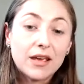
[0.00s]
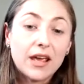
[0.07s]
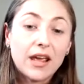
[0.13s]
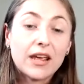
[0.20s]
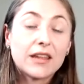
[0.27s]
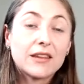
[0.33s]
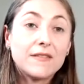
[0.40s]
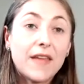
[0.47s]

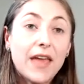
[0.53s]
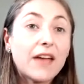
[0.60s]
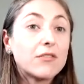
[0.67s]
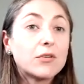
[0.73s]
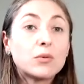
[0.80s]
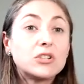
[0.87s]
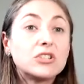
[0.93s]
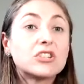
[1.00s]
and
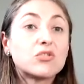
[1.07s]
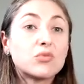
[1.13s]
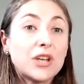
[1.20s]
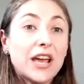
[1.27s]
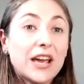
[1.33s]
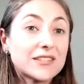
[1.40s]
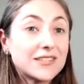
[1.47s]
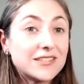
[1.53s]
everyone just
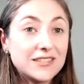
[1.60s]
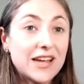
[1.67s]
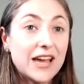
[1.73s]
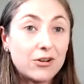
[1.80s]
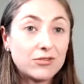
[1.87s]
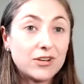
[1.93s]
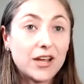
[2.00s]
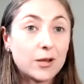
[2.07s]
reacts to
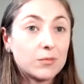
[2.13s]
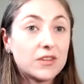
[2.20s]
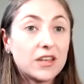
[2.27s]
downtimes.